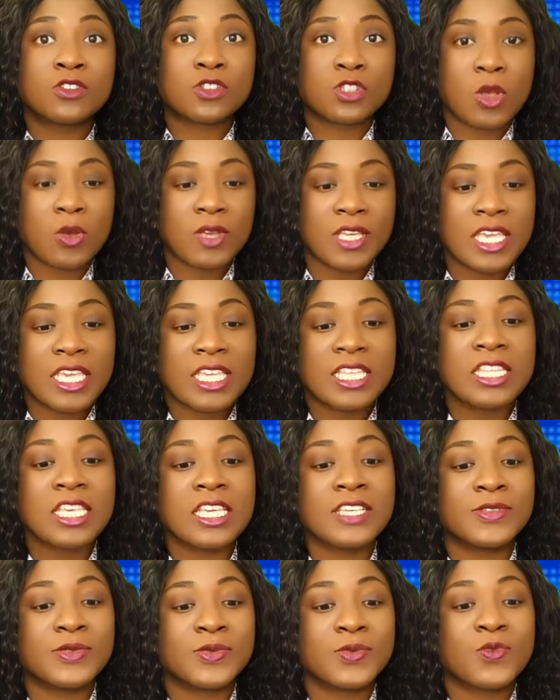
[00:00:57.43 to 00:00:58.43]
My correct
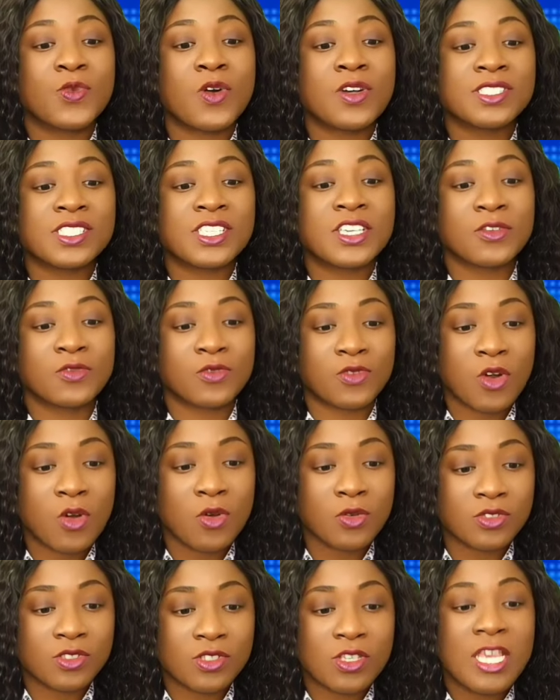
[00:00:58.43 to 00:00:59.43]
people,
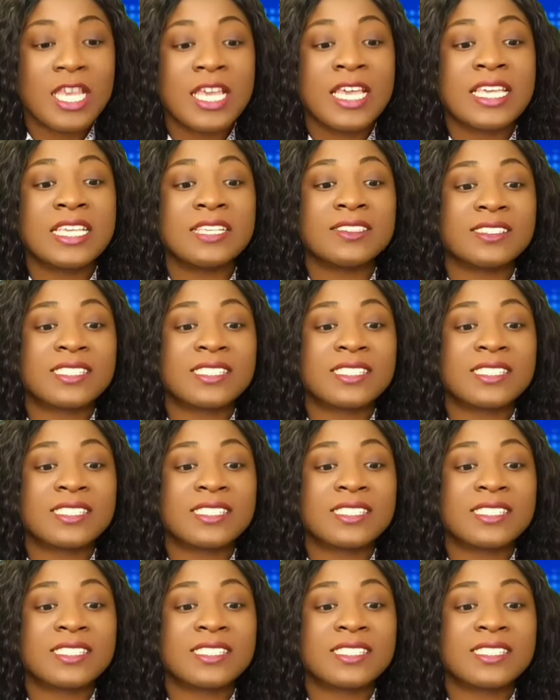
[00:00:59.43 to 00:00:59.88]
last